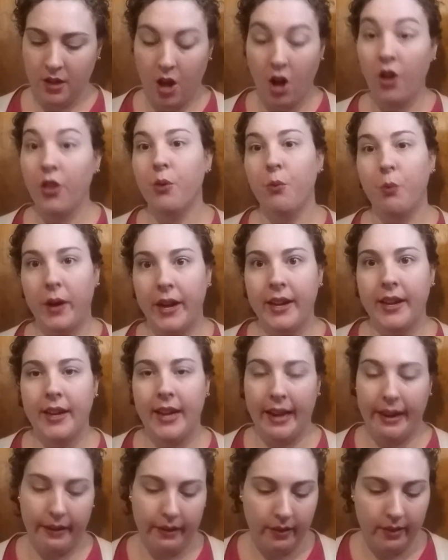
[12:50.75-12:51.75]
all the white
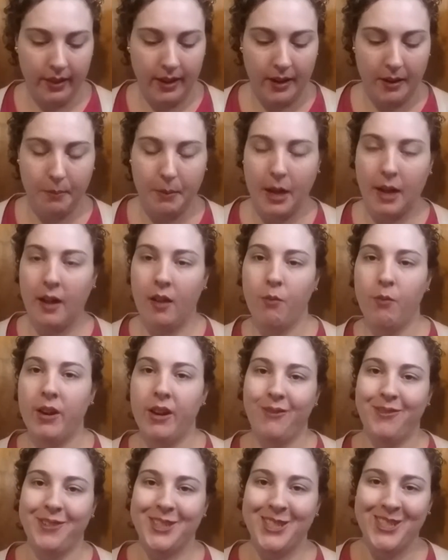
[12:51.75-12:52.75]
Aida that I bought when
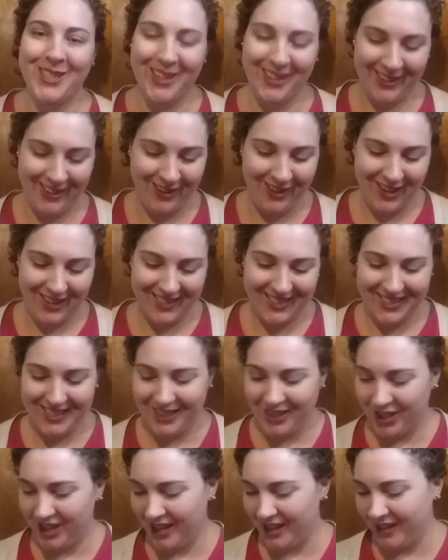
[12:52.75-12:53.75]
I first started cross
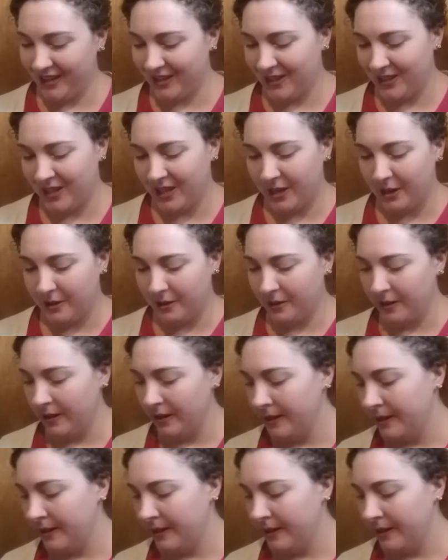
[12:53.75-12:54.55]
stitching, so